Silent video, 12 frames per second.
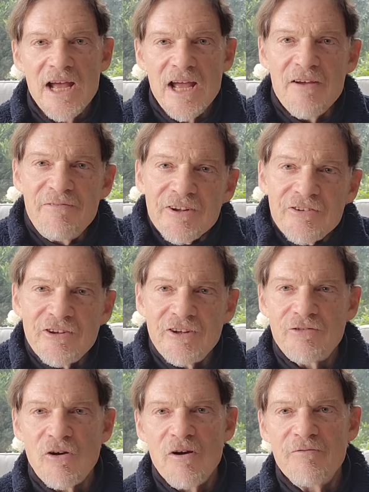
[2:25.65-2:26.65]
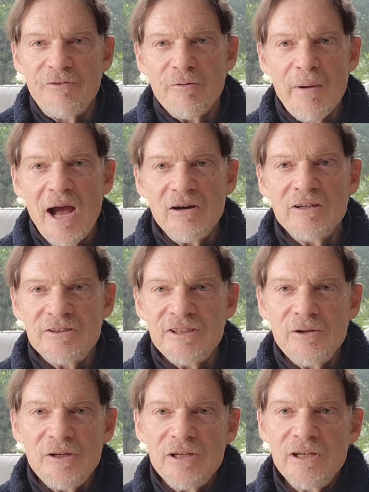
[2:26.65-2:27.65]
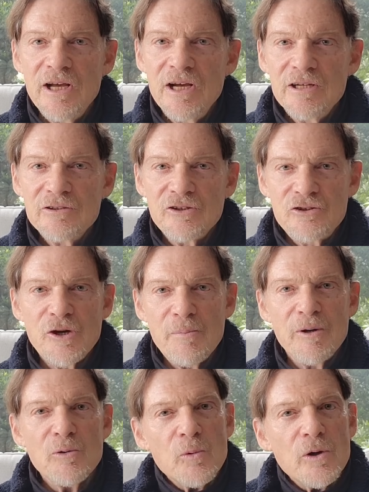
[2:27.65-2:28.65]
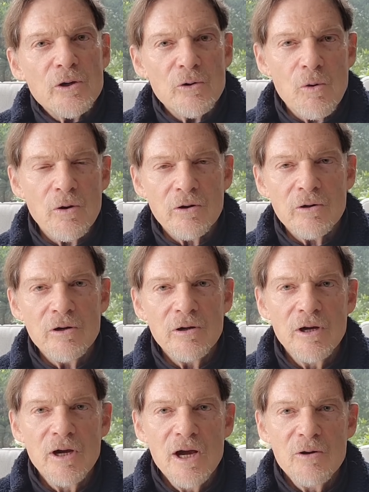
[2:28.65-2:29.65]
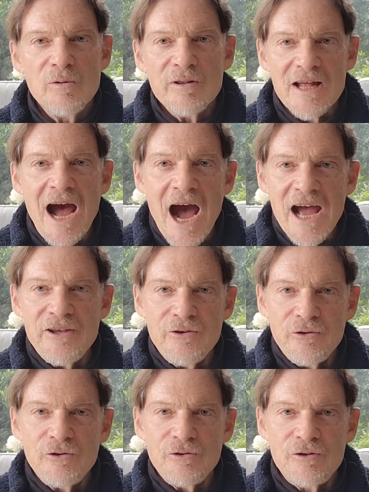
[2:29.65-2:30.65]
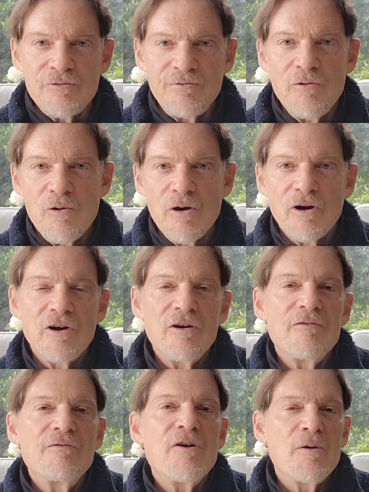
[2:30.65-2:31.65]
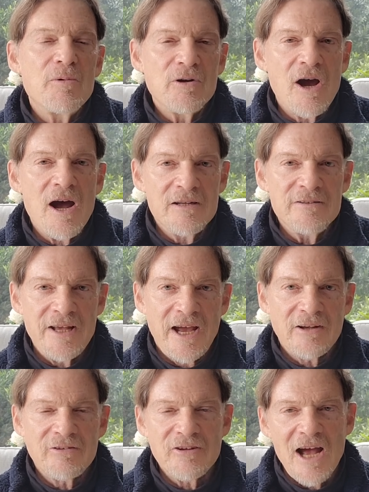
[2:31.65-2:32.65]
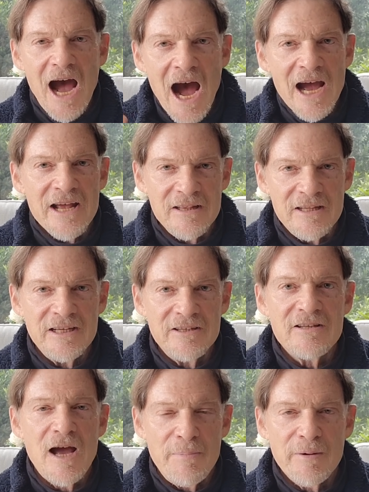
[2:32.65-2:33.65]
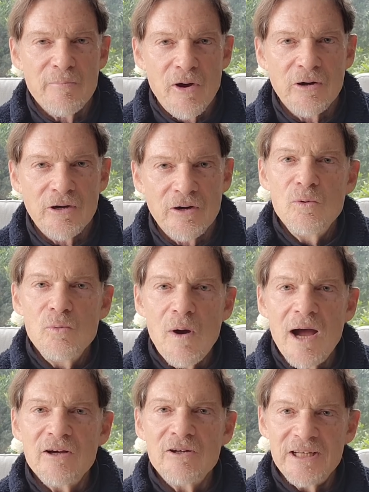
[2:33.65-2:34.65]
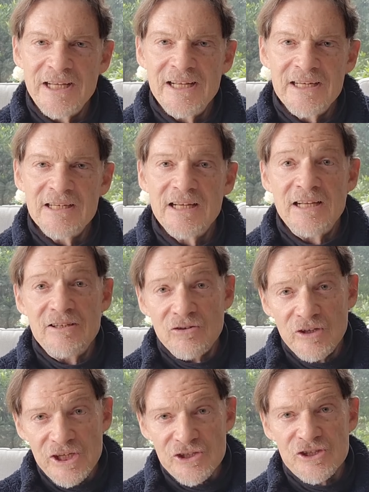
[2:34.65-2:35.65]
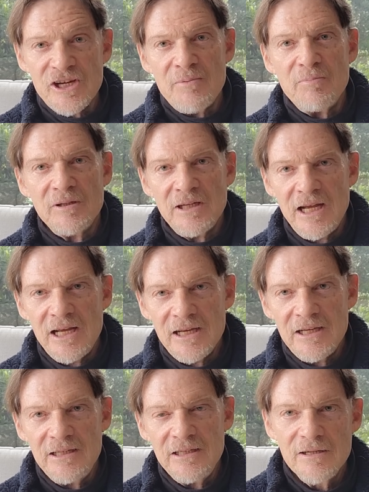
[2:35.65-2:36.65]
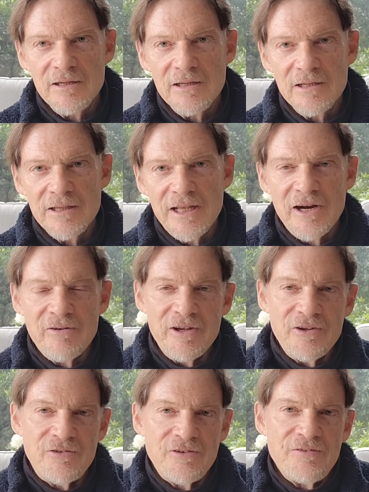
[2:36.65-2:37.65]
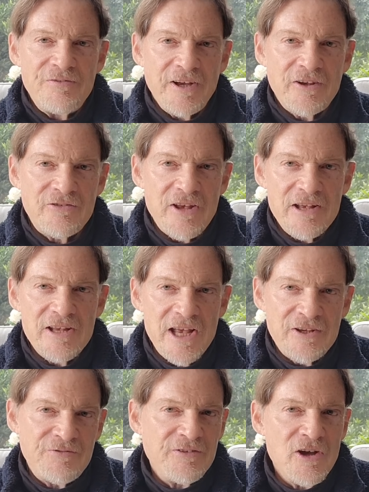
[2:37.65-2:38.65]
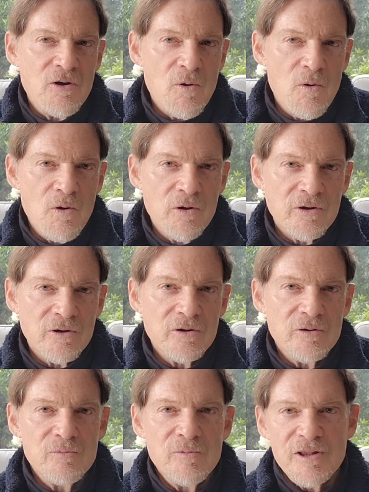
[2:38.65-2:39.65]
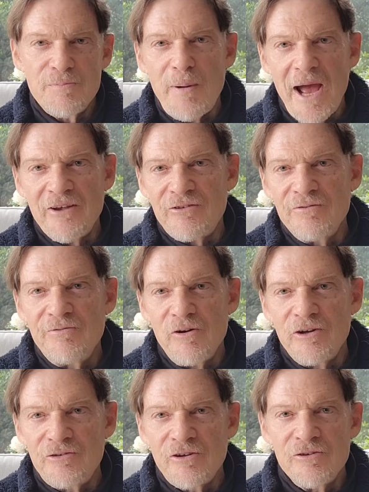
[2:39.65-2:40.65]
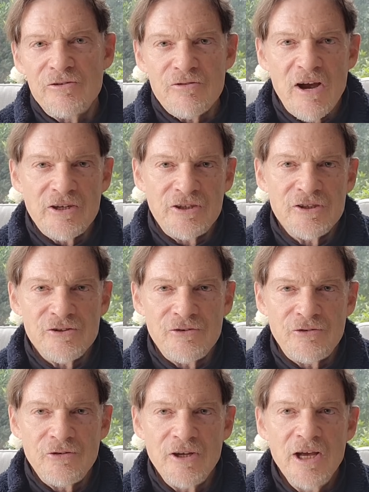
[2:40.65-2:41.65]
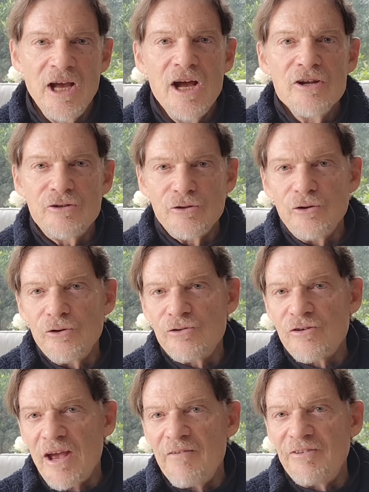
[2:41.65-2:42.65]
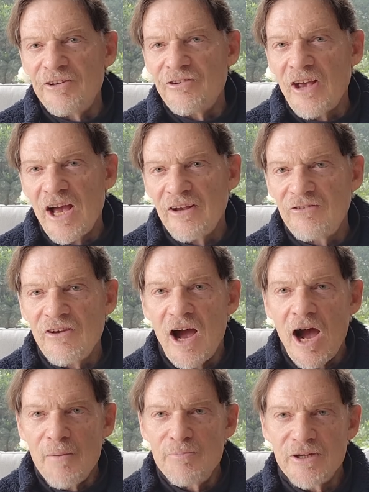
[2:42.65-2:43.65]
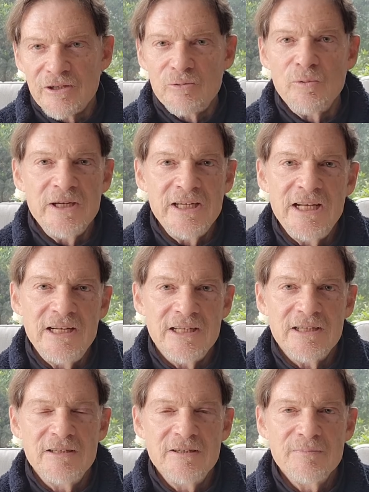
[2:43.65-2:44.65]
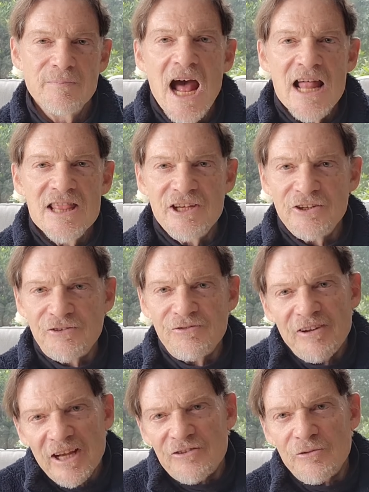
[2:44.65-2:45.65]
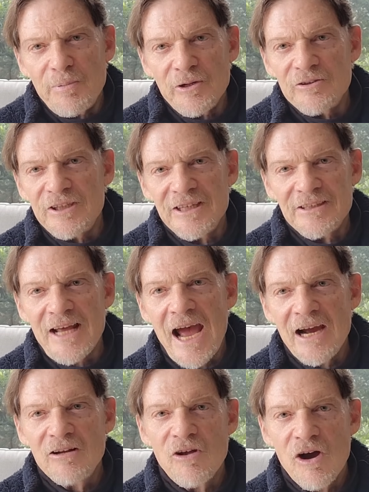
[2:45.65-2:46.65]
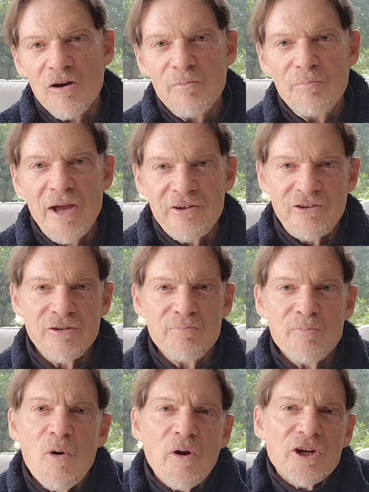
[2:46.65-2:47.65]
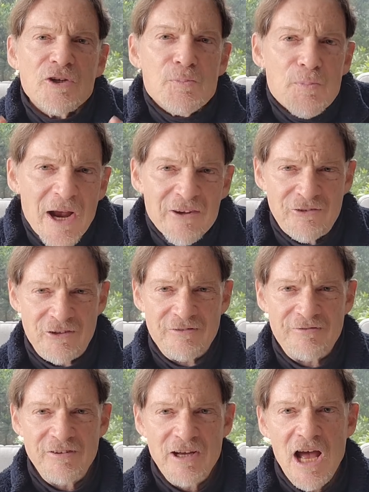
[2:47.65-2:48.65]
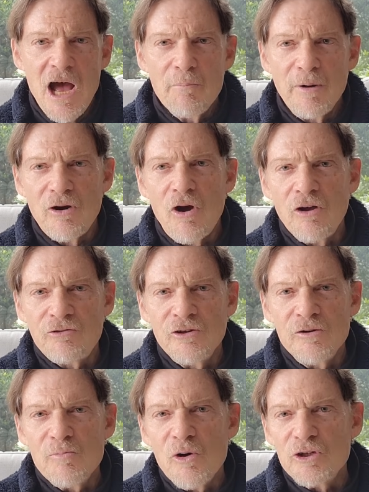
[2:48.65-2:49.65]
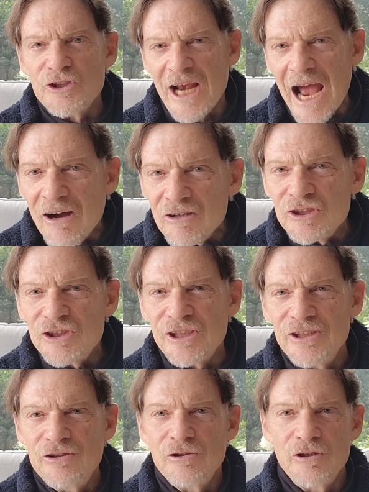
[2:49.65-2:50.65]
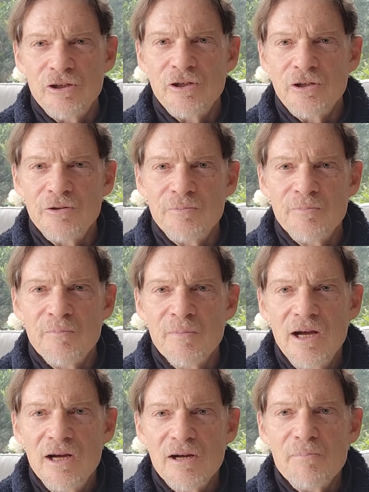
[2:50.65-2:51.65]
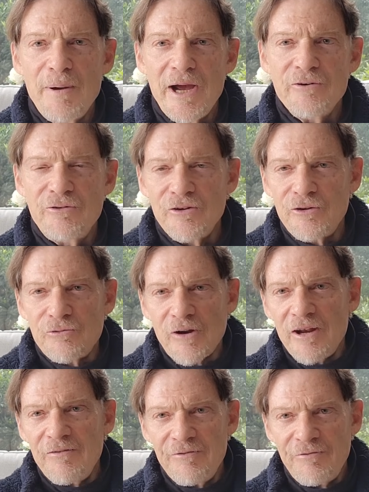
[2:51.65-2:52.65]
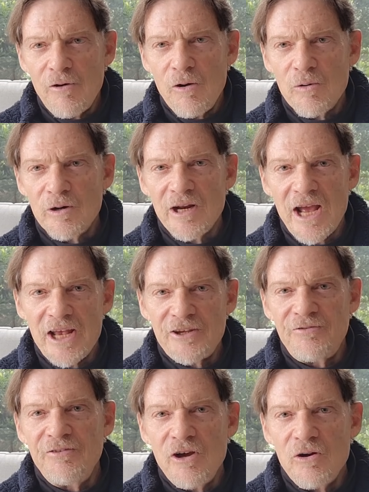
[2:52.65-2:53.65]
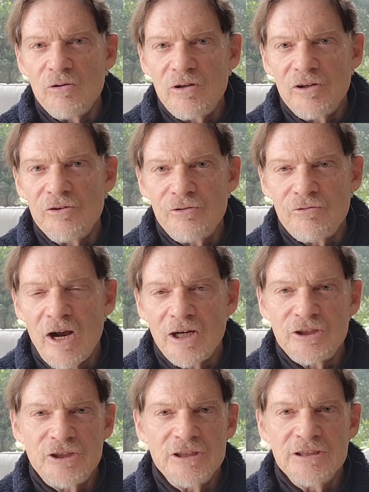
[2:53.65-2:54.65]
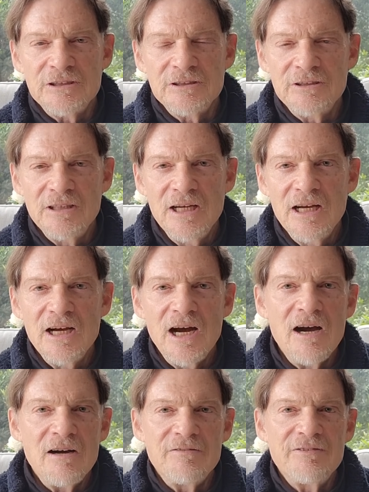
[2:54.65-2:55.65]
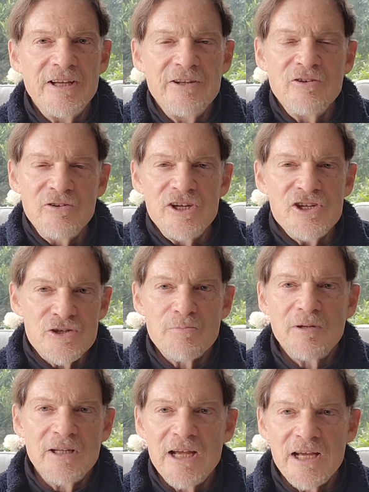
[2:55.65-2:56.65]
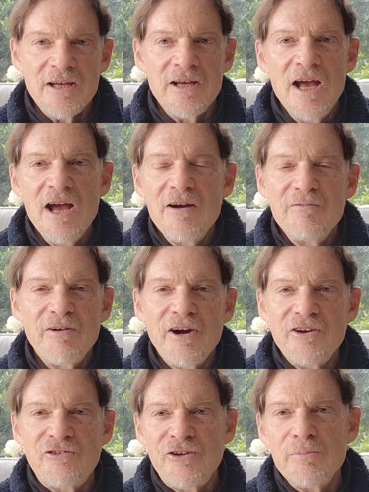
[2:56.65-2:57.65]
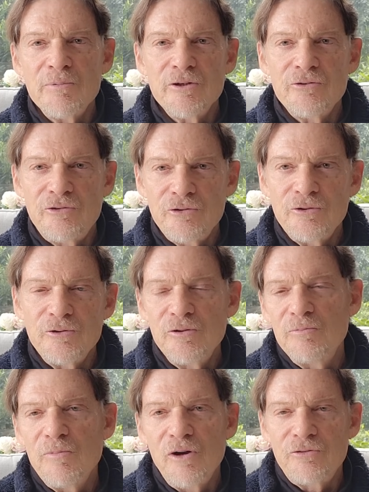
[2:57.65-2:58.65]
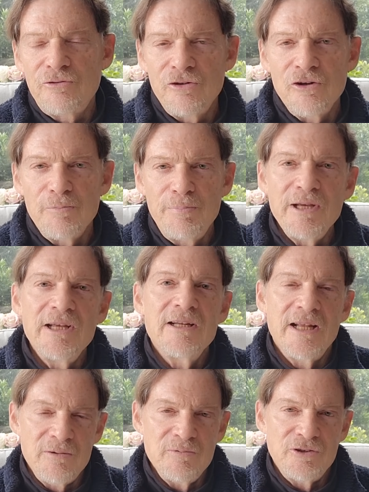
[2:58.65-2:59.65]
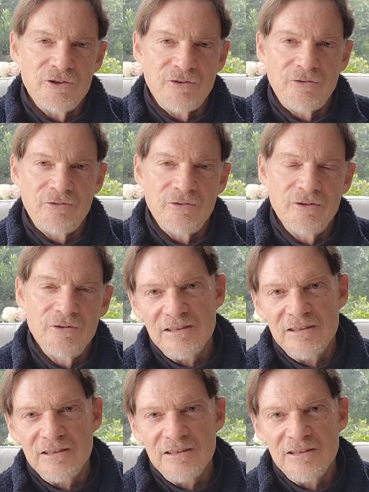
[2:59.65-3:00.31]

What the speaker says: Emphasis on formality, determined word order, with I used for formal context, I the topic marker. While in Indonesian and Malay, there is fixed SVO order with passive voice constructions to use to emphasize the object when needed. This flexibility in Tagalog makes it more expressive, but also more challenging to learn compared to the straightforward SVO construction of Indonesian Malay, very similar to most European languages.